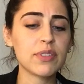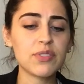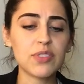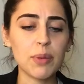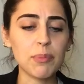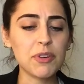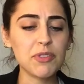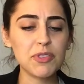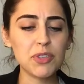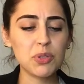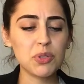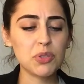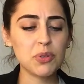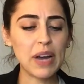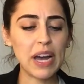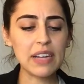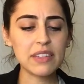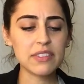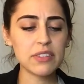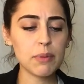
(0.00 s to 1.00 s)
for some of you, you
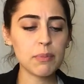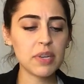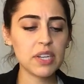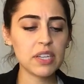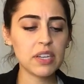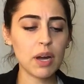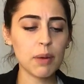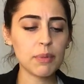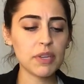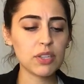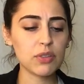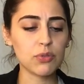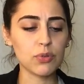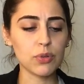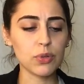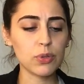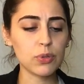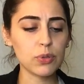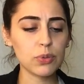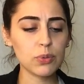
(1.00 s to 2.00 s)
had somebody coming
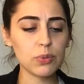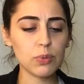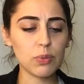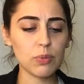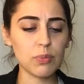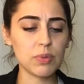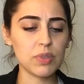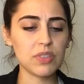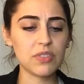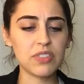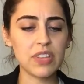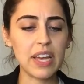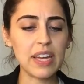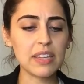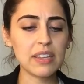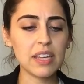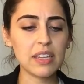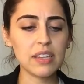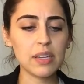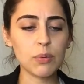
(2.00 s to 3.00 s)
through
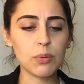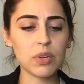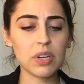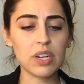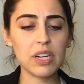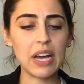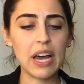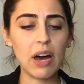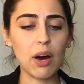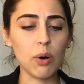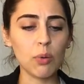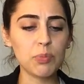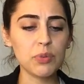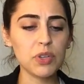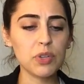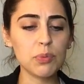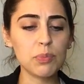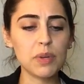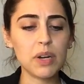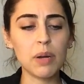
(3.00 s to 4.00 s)
saying that they were going to help
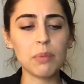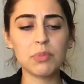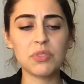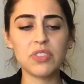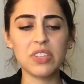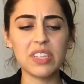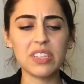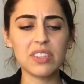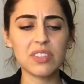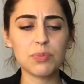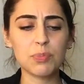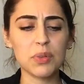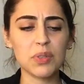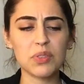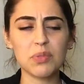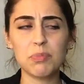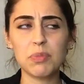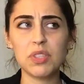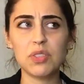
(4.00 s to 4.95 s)
you, but I'm seeing this person